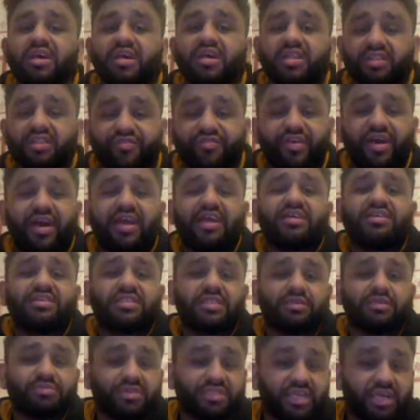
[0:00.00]
the fighters
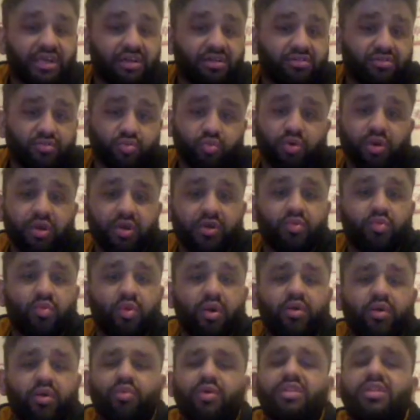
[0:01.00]
themselves work
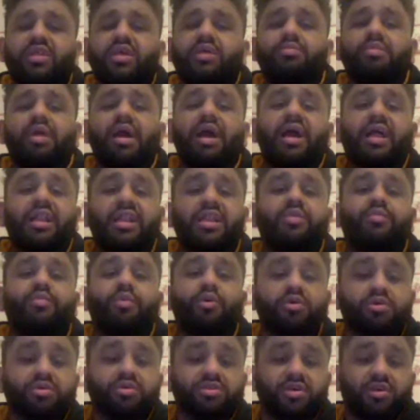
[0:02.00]
well with him, and he
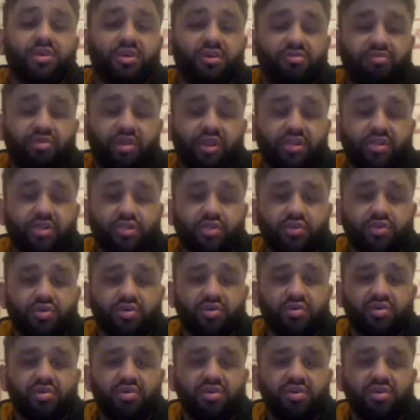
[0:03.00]
puts on a great show.